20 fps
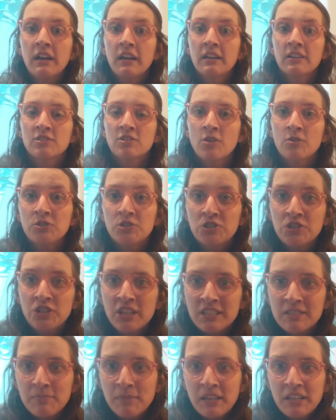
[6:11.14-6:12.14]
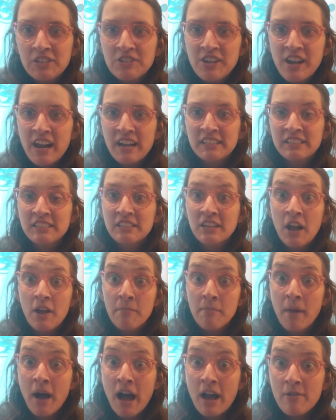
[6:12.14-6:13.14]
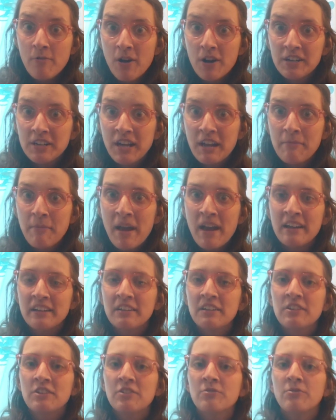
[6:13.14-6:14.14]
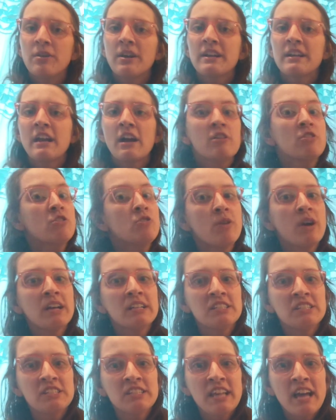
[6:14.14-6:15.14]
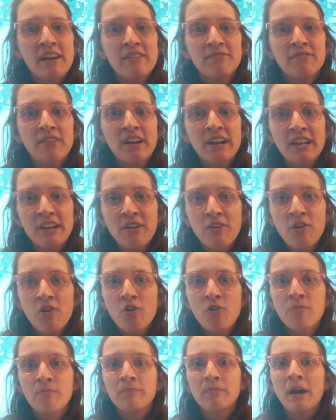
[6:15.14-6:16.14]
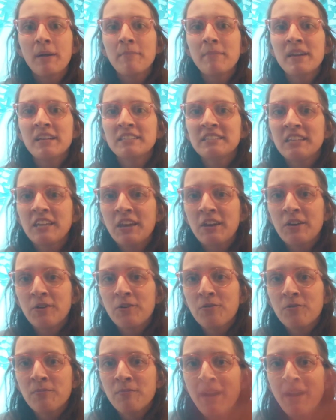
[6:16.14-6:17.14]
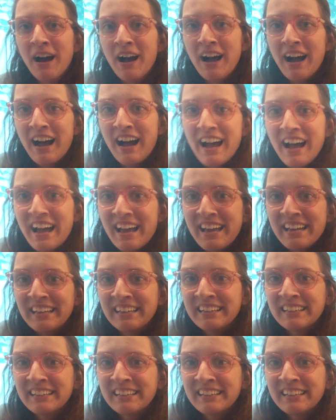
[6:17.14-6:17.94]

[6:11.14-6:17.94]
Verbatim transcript: So it's just me and Jackson on my one command canoe right now. You guys just have fun at home. I miss you. Bye.